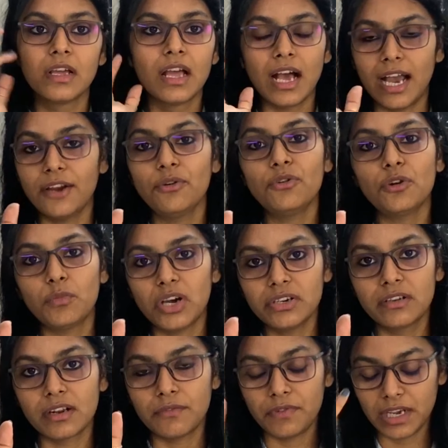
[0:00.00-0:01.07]
I don't know about
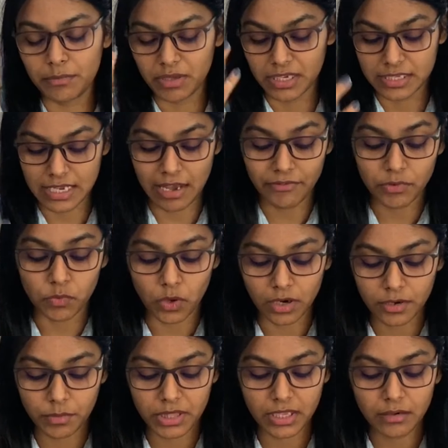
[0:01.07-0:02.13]
graphite because I haven't
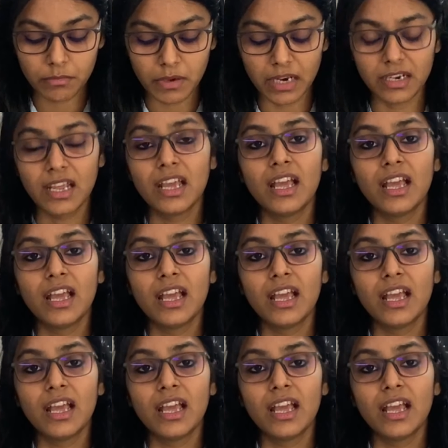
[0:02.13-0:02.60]
worked with it, but